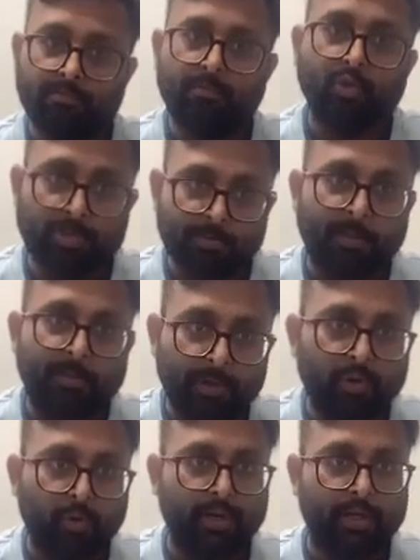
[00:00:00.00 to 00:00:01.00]
most
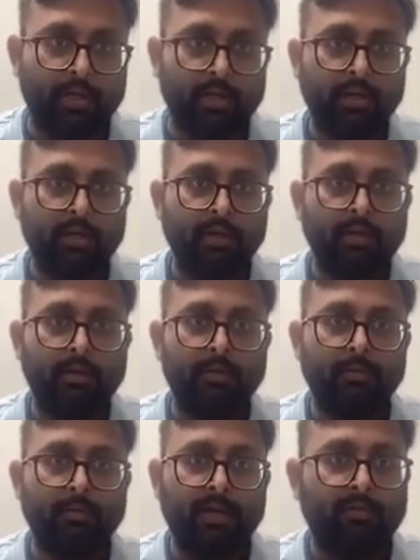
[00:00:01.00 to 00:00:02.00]
people do it,
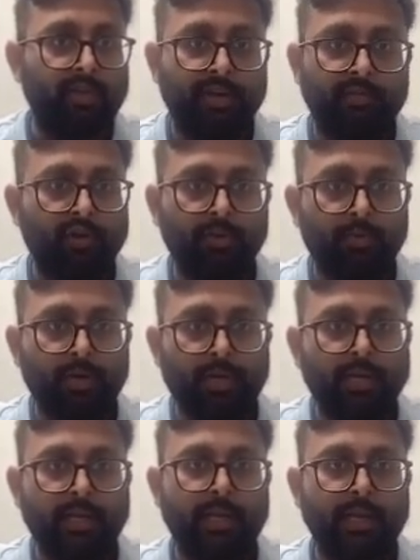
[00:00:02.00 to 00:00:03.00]
but yes, we have
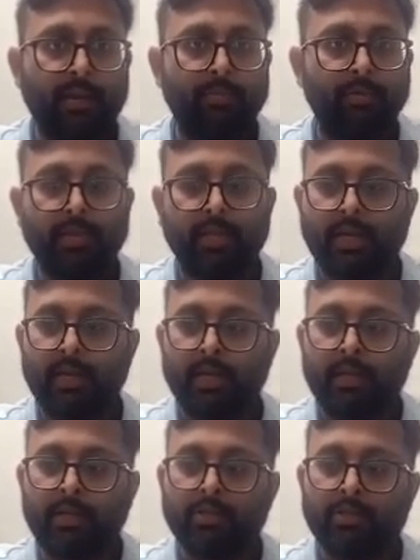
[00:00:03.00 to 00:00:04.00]
any cap on that.
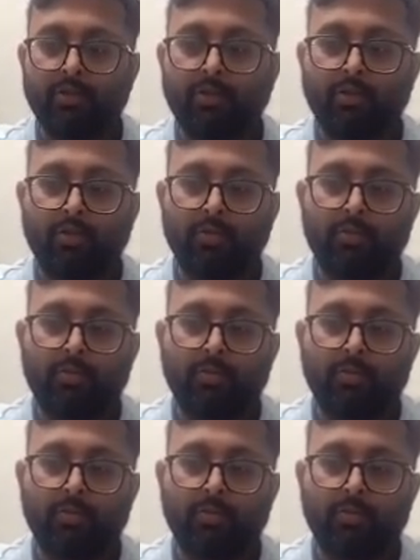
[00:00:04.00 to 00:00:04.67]
So